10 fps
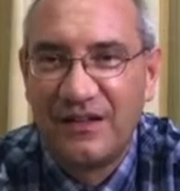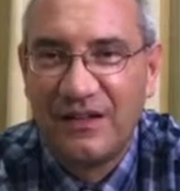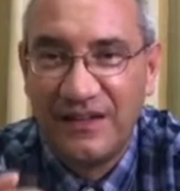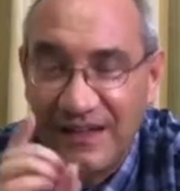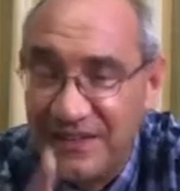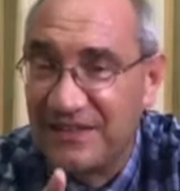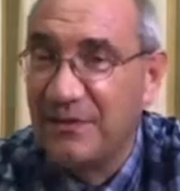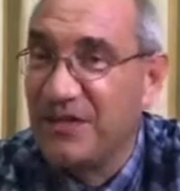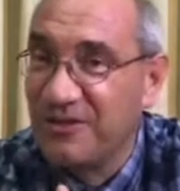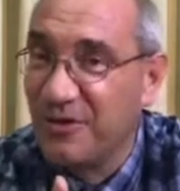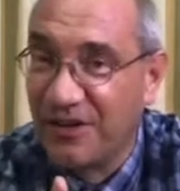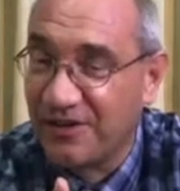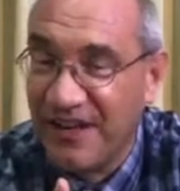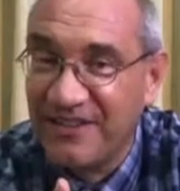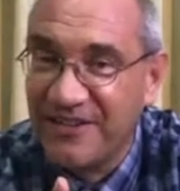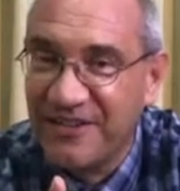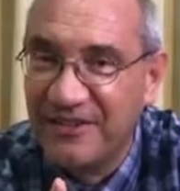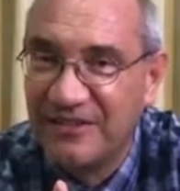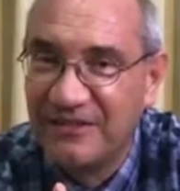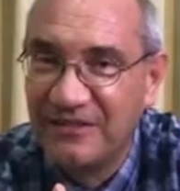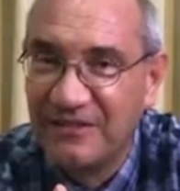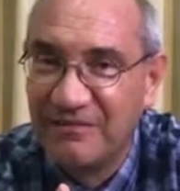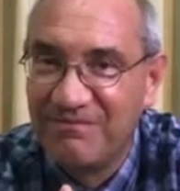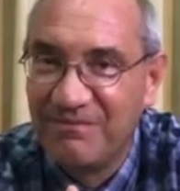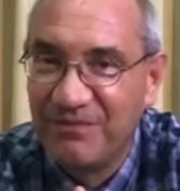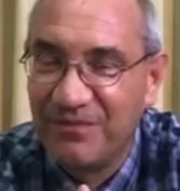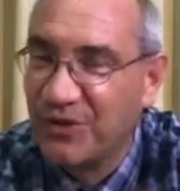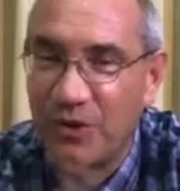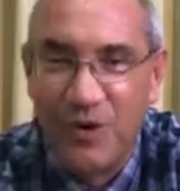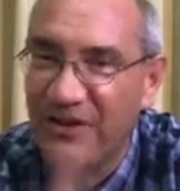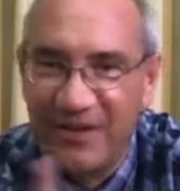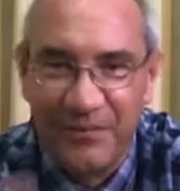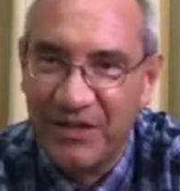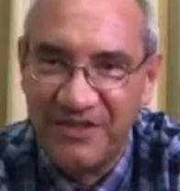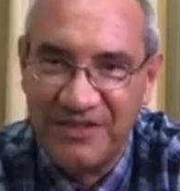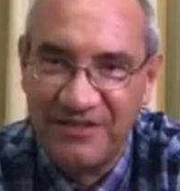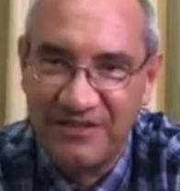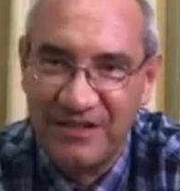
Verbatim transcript: In His image you are created. No other image.